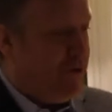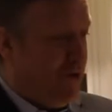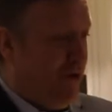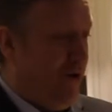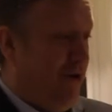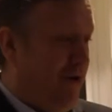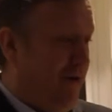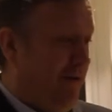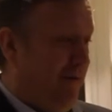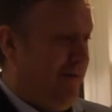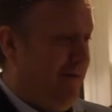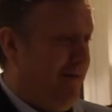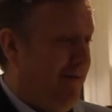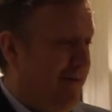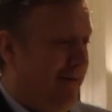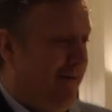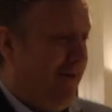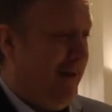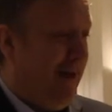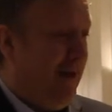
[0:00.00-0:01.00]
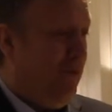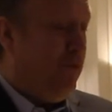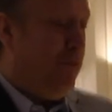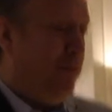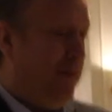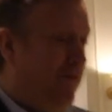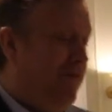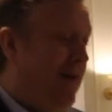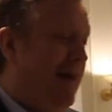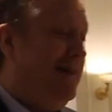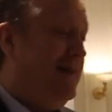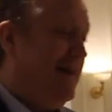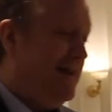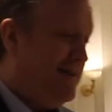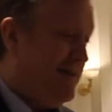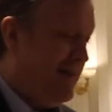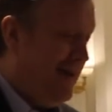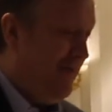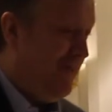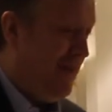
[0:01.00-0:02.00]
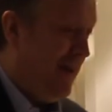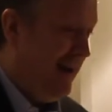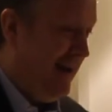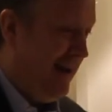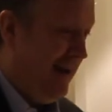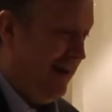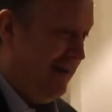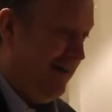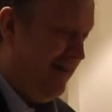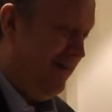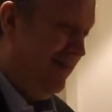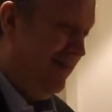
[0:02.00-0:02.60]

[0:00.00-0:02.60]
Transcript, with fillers: to learn. It would be fantastic if they did.